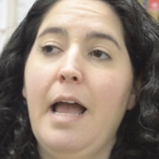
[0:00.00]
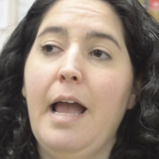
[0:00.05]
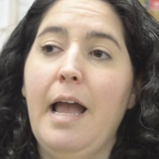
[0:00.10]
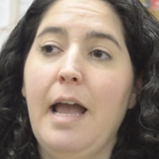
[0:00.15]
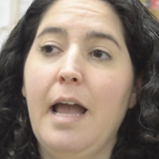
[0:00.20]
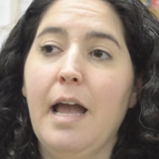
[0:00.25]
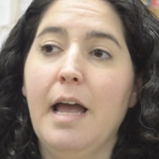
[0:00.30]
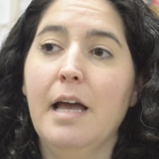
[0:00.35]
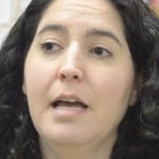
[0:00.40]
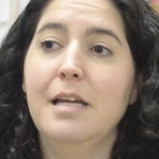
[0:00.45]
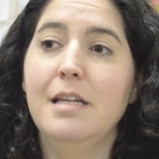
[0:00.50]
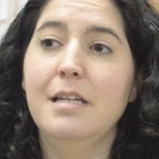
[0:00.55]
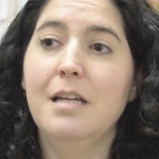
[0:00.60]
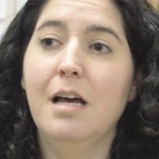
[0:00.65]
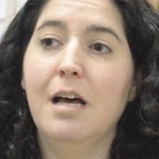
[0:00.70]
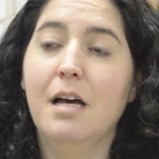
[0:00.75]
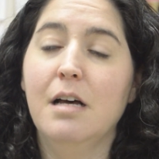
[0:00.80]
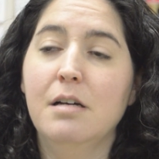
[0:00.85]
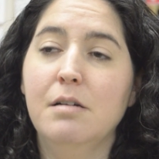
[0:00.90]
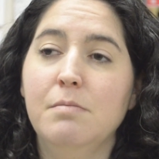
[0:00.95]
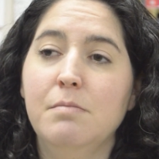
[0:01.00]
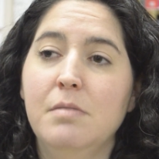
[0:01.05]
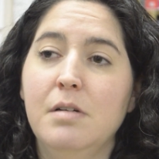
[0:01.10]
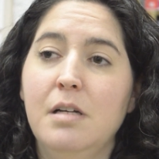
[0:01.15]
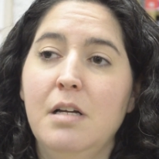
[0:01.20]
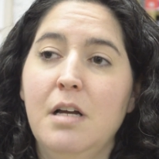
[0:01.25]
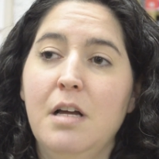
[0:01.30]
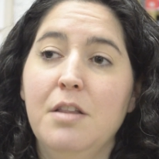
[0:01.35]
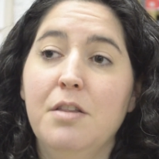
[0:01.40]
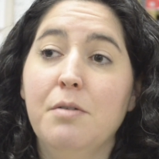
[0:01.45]
and
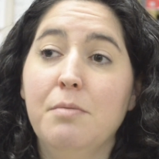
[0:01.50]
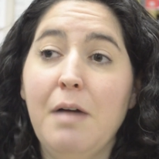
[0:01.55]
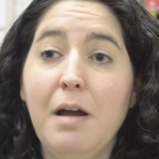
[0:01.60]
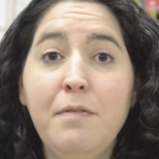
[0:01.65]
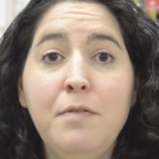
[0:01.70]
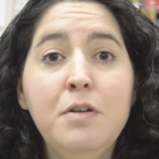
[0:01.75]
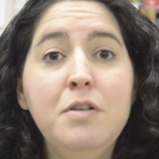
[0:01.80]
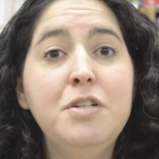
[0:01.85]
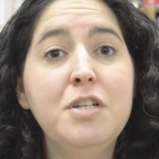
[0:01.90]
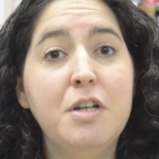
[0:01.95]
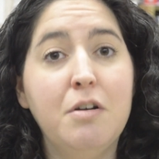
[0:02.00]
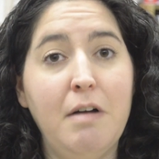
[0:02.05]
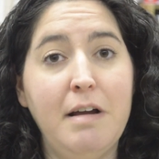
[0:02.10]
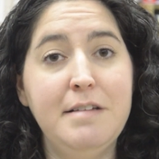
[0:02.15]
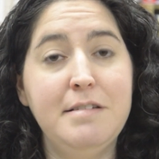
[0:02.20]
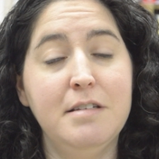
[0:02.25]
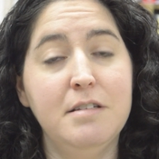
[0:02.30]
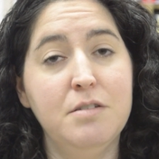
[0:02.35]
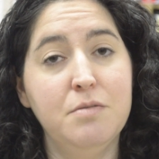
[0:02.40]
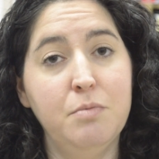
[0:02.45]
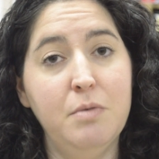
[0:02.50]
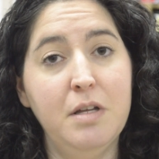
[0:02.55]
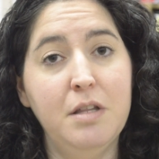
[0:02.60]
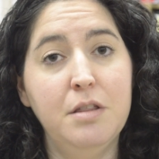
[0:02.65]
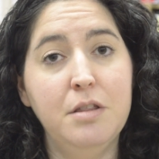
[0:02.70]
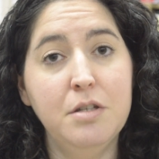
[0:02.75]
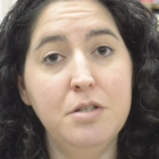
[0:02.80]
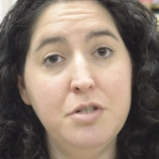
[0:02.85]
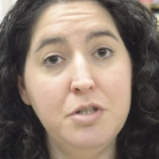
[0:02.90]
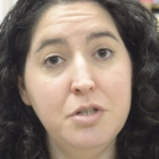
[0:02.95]
the refugee crisis
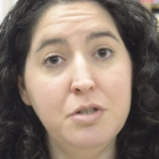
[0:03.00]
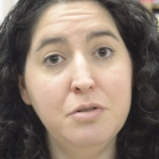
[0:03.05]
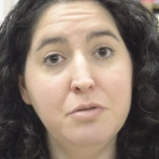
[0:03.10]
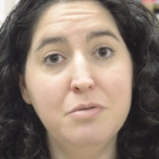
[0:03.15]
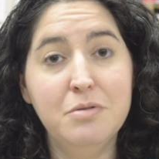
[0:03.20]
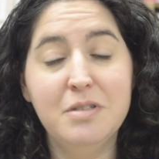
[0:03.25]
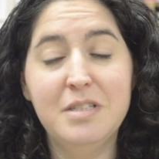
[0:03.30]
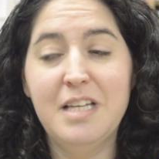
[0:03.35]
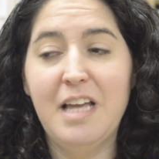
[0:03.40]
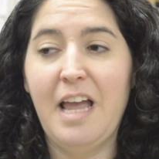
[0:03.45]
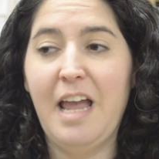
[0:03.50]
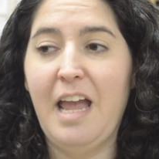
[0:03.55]
with the Jews.